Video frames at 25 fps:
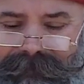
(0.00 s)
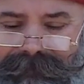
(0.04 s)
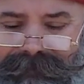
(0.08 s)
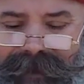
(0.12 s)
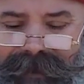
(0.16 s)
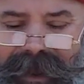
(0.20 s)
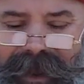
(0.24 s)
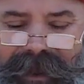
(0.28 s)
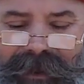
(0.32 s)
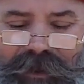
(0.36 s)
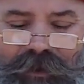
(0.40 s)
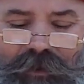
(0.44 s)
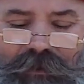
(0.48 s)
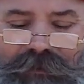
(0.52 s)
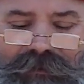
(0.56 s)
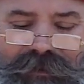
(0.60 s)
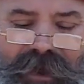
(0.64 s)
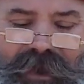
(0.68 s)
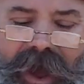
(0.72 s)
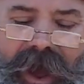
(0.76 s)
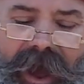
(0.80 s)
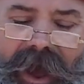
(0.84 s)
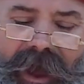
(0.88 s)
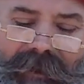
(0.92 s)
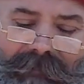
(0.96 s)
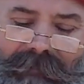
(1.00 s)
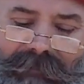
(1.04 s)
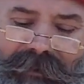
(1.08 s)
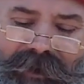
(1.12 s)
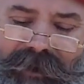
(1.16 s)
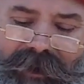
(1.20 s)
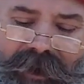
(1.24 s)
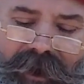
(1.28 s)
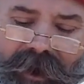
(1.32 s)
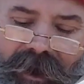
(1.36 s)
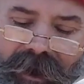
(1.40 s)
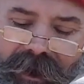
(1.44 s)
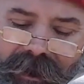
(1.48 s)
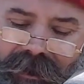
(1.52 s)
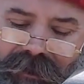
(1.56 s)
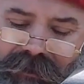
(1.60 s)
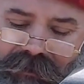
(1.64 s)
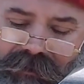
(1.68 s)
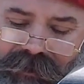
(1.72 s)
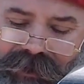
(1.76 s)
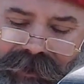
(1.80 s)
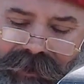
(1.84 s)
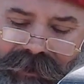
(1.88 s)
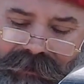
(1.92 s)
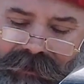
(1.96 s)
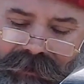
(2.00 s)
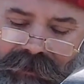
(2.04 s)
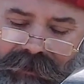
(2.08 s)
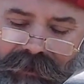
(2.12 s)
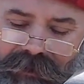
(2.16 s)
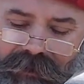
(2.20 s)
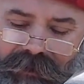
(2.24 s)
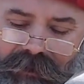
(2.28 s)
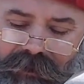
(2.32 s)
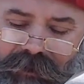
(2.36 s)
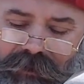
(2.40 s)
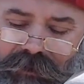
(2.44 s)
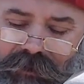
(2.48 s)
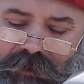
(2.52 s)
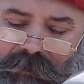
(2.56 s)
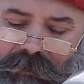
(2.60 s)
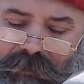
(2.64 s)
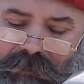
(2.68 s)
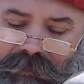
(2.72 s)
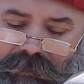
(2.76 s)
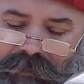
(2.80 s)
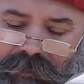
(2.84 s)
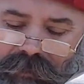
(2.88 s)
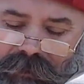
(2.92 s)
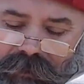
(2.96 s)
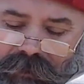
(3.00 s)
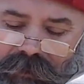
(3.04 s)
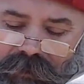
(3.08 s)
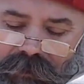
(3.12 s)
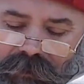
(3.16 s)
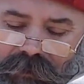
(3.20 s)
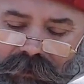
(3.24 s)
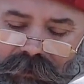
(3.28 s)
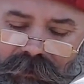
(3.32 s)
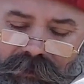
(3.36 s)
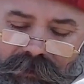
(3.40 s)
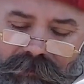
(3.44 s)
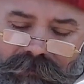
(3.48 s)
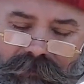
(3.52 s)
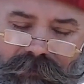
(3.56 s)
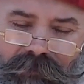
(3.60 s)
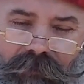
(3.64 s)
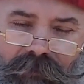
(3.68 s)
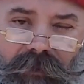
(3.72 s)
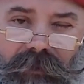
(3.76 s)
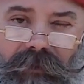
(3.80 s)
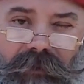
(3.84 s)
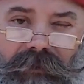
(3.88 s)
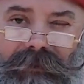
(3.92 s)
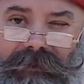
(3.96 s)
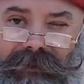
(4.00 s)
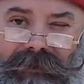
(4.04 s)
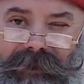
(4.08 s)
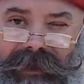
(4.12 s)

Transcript: Take your time coloring your beautiful